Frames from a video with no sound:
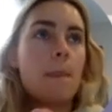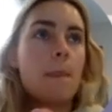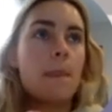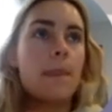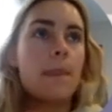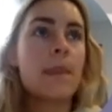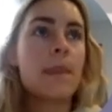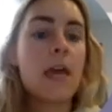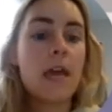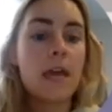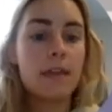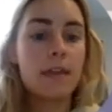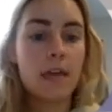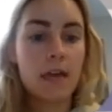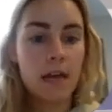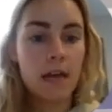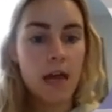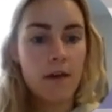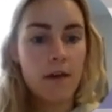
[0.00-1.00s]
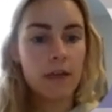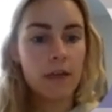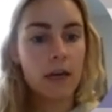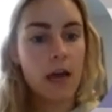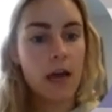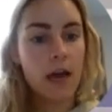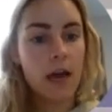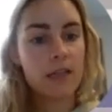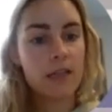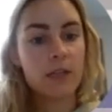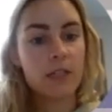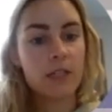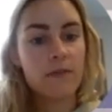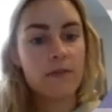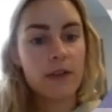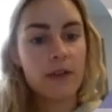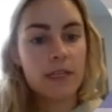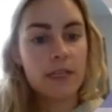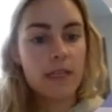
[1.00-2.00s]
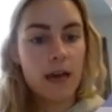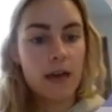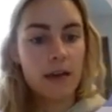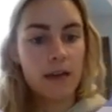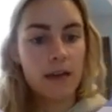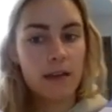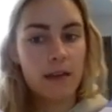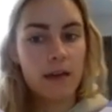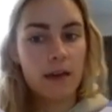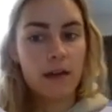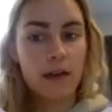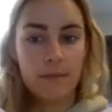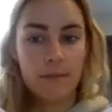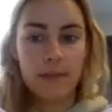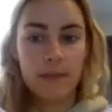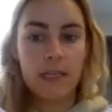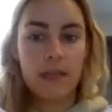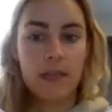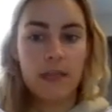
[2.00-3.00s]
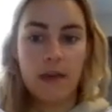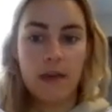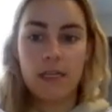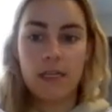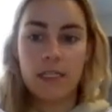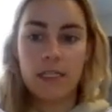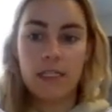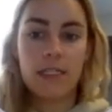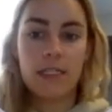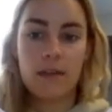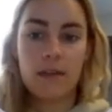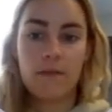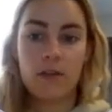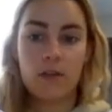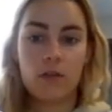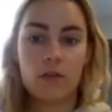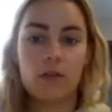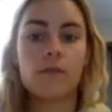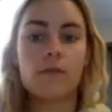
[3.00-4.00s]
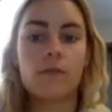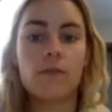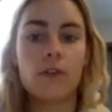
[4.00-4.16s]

they then have that aspect of anxiety that comes in that makes it difficult